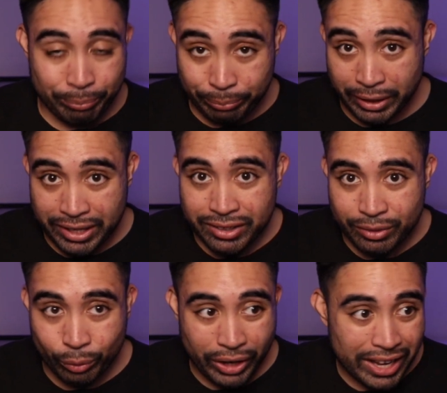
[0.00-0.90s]
blank,
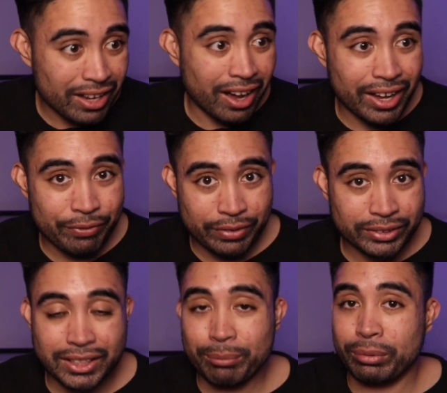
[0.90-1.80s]
or AI
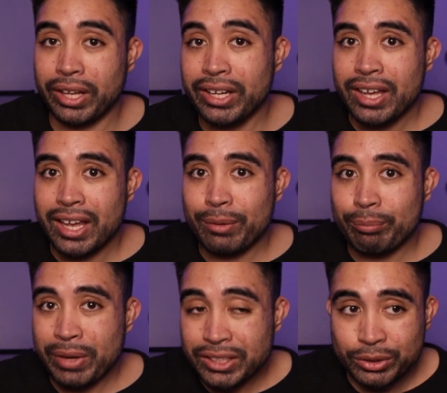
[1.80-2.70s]
fills that blank,
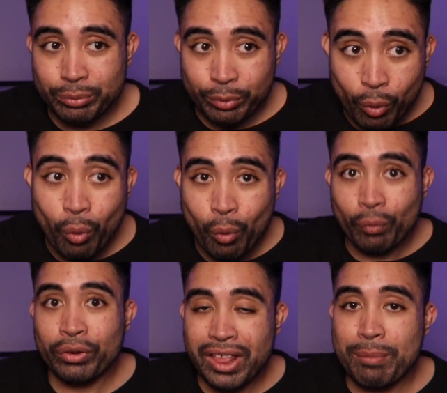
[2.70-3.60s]
and makes you go
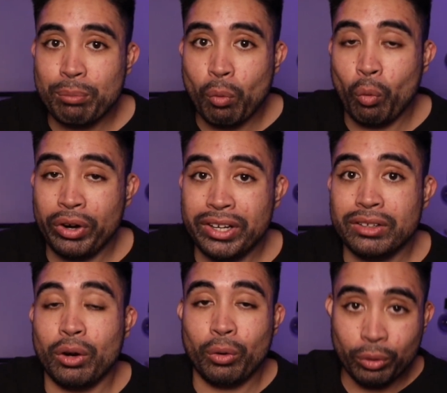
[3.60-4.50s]
over that
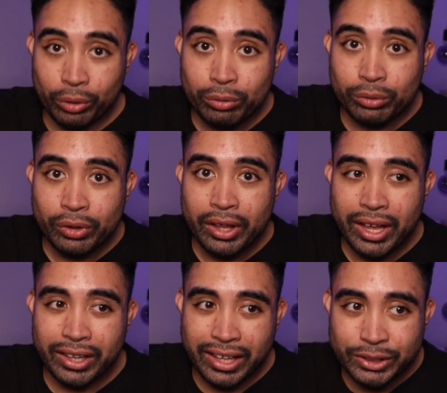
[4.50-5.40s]
boring hurdle
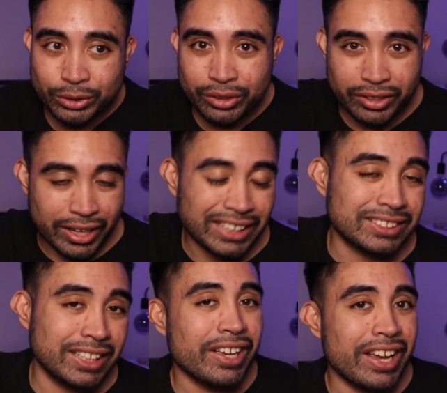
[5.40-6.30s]
and gets you to the next
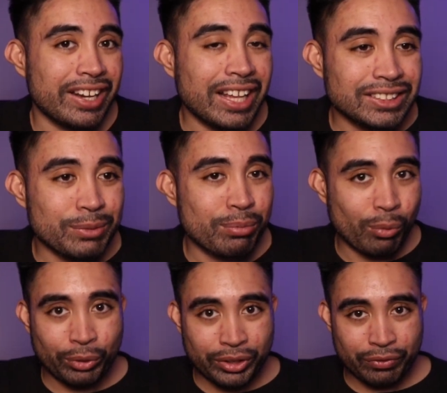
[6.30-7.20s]
state. And that's
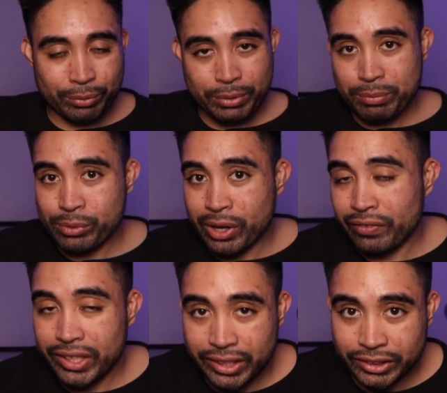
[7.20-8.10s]
important for people who have
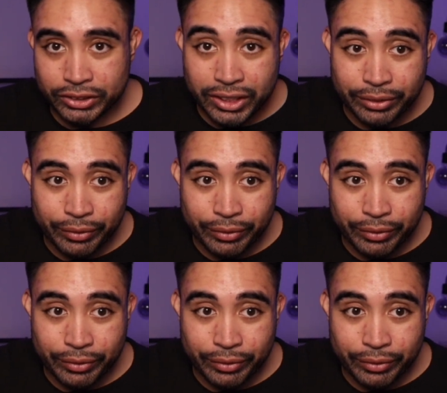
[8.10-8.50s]
ADHD.